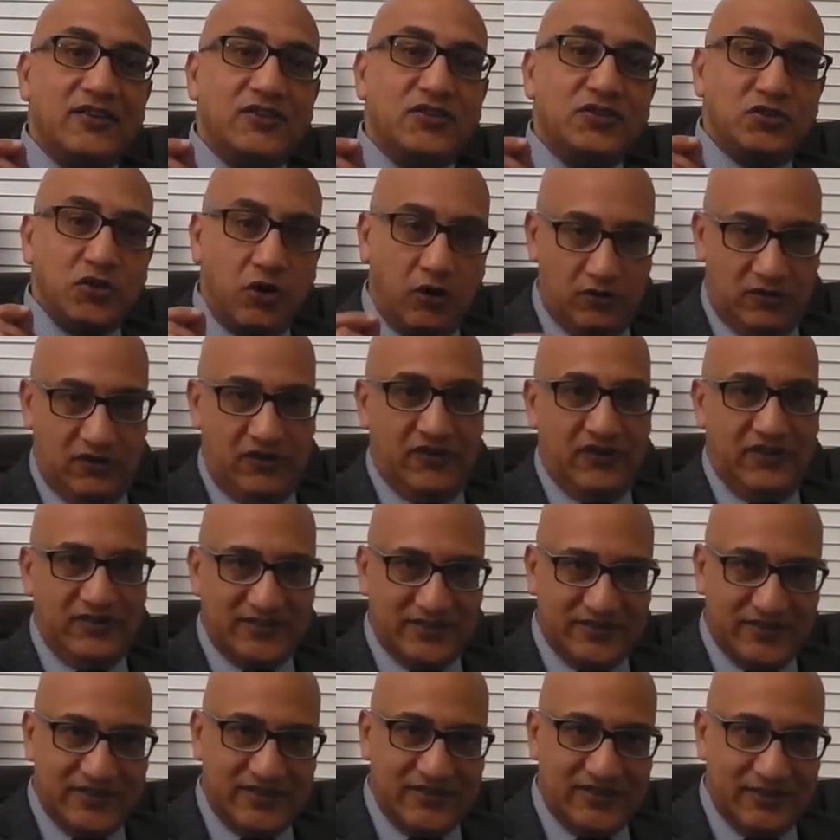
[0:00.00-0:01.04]

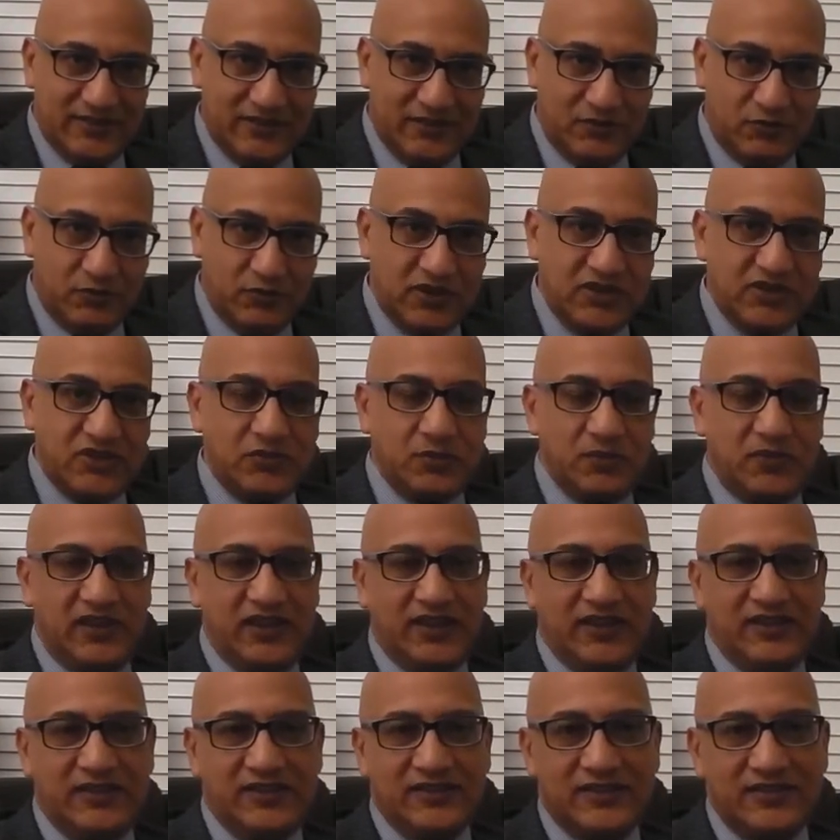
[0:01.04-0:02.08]
tolerance, which
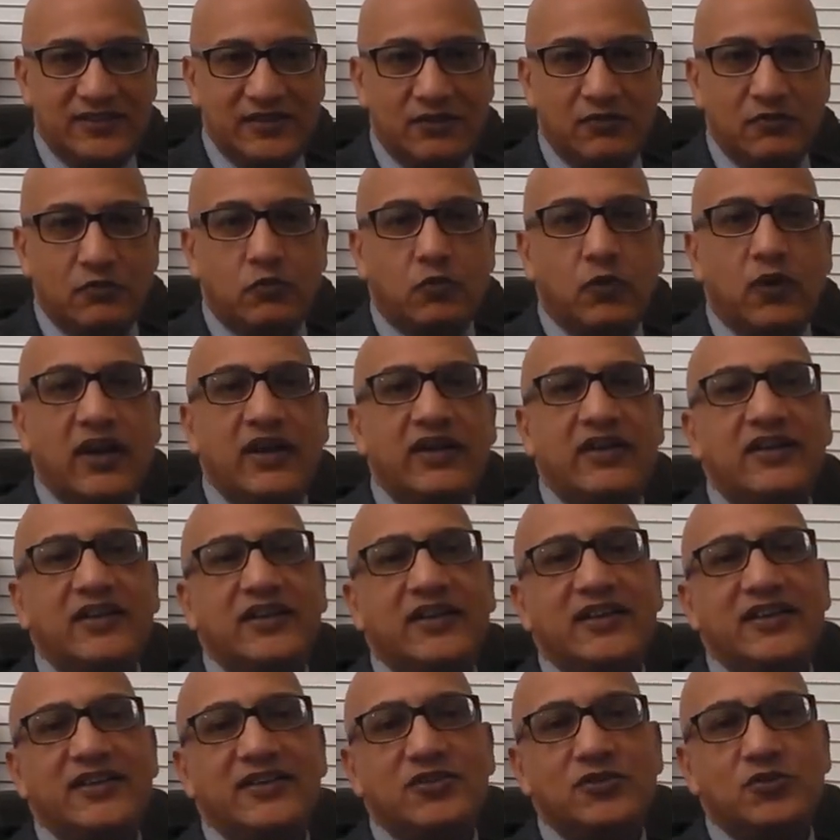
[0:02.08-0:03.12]
means one
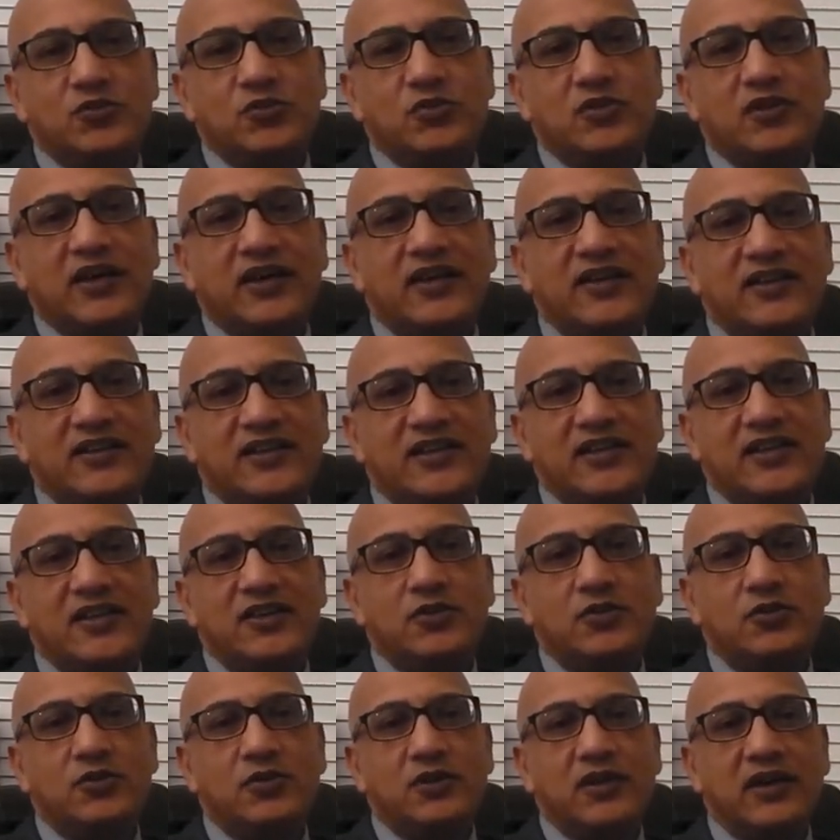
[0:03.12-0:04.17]
needs to
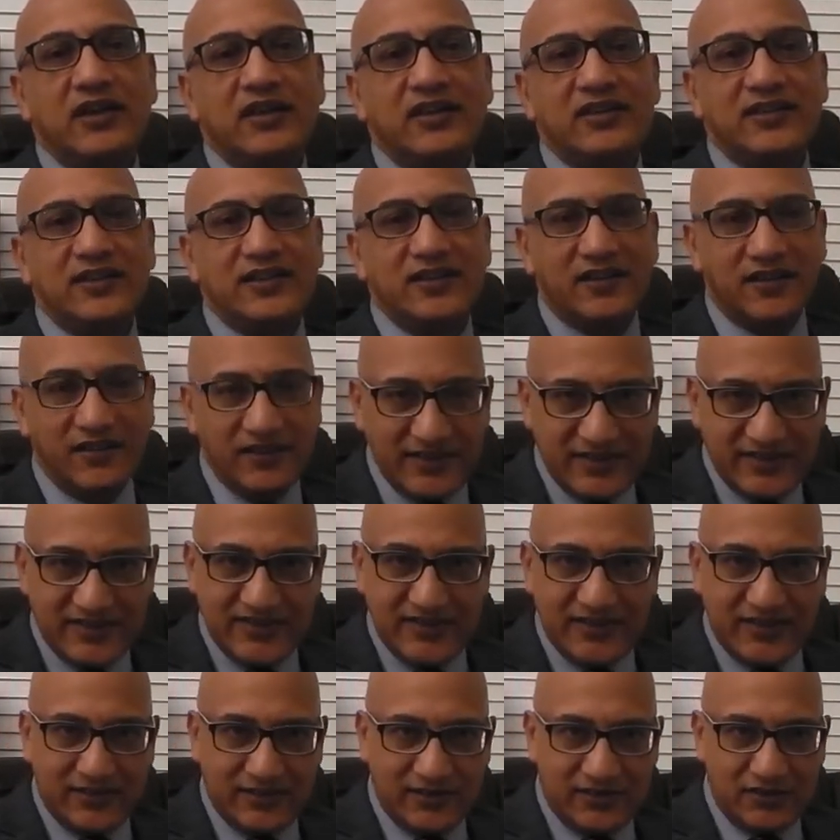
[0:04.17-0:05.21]
continue
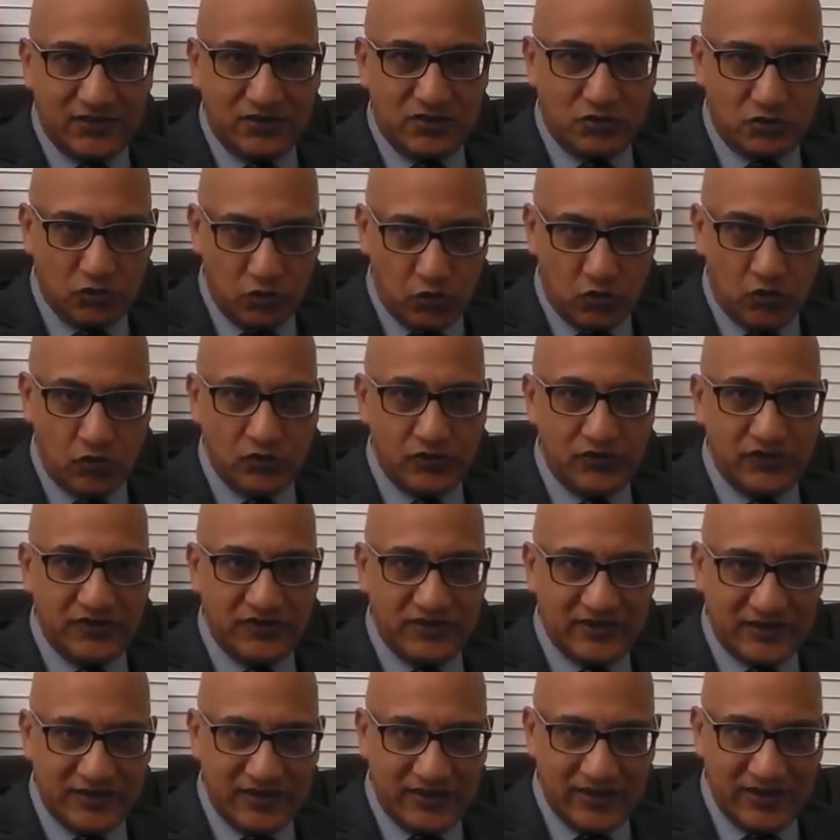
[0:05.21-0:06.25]
increasing the
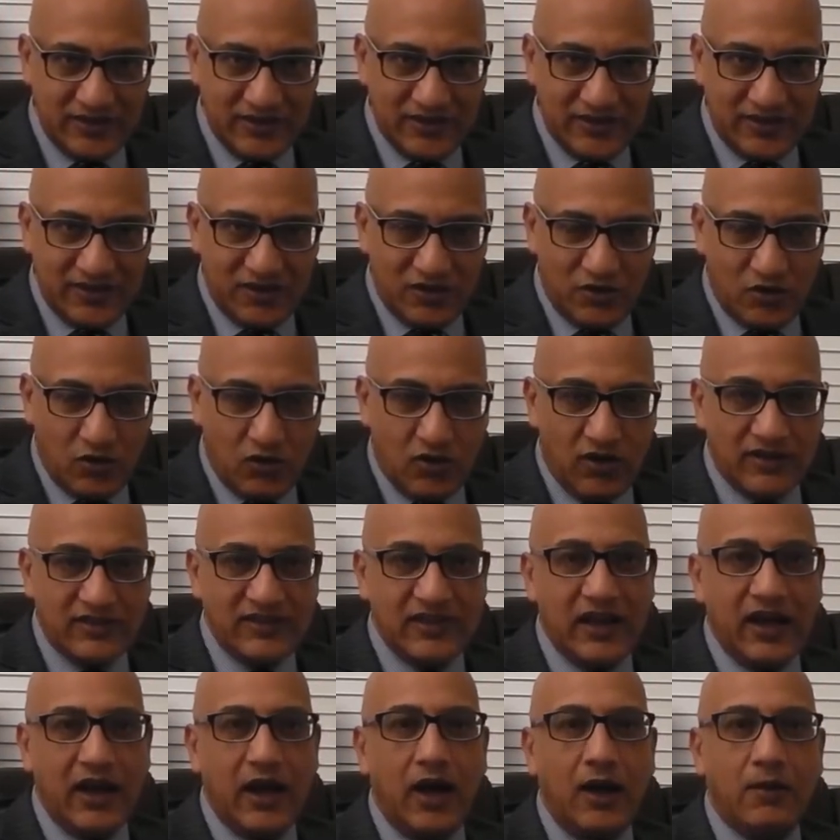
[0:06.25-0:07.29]
dose or
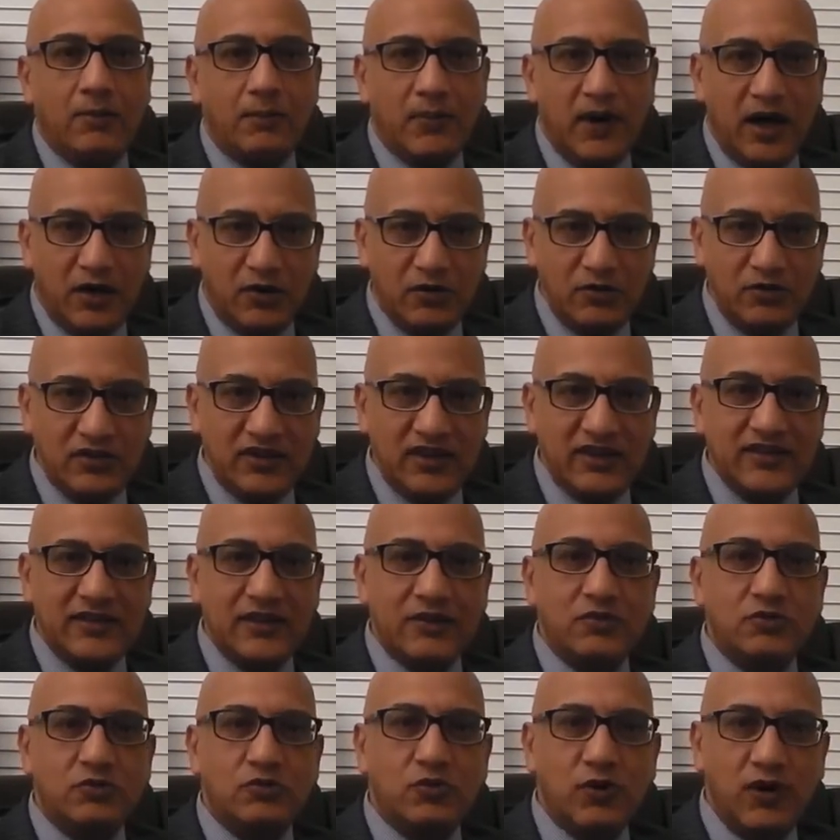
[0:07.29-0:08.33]
the amount and the
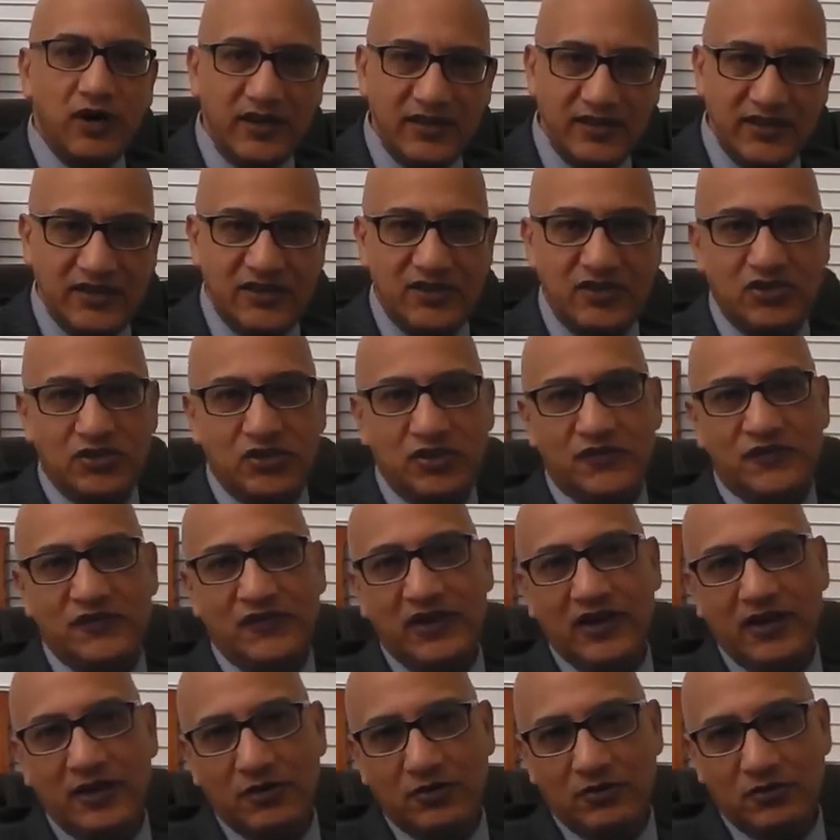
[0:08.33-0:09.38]
quantity of
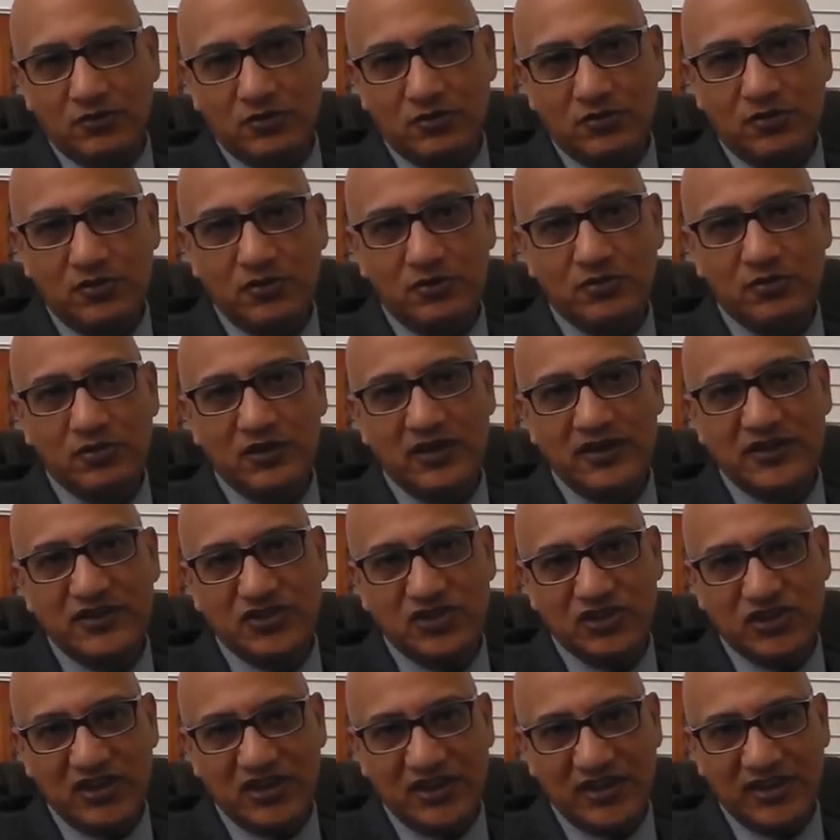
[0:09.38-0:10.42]
alcohol to
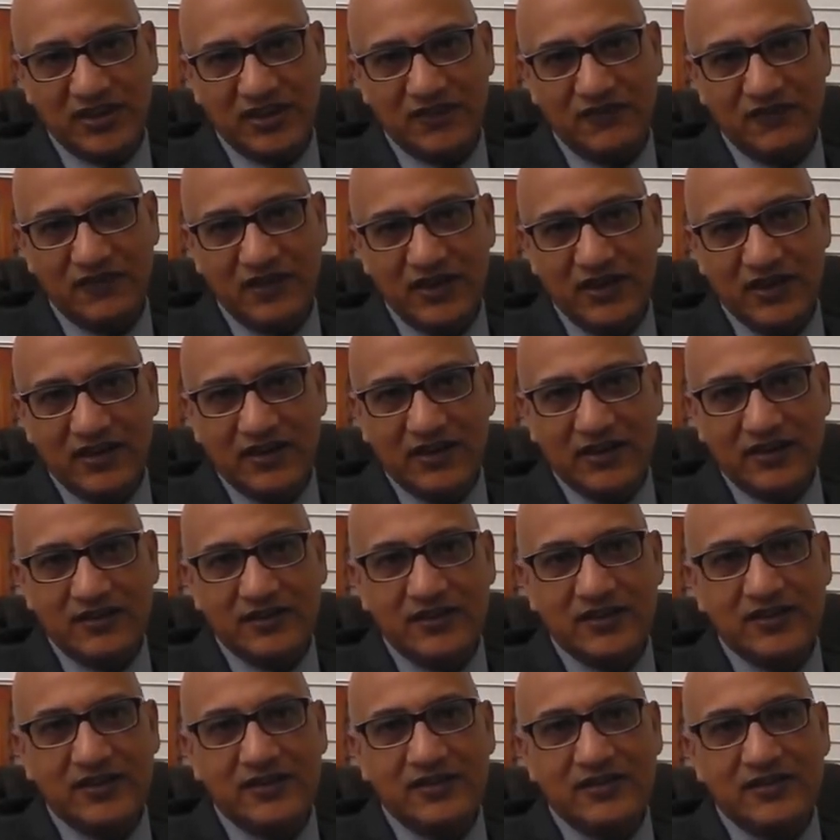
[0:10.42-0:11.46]
achieve
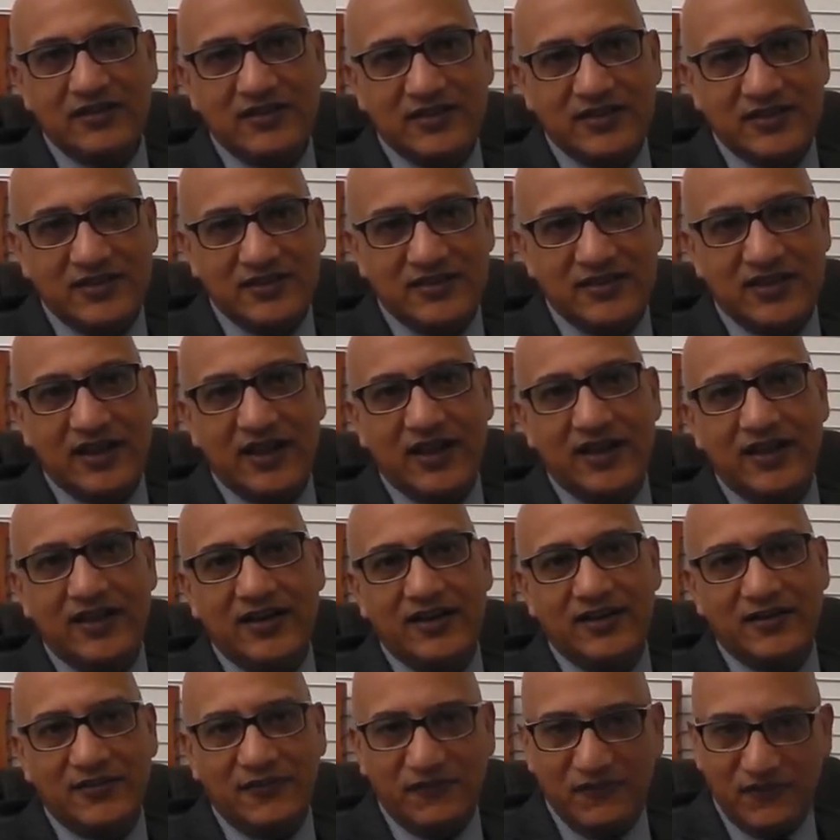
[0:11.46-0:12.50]
the desired
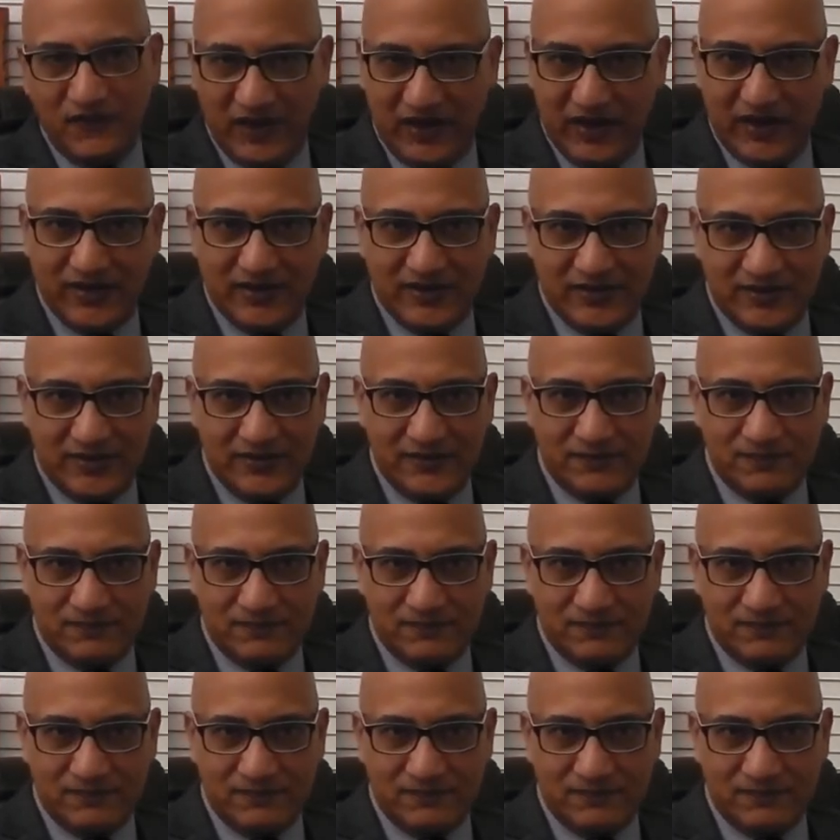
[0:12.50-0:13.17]
effect.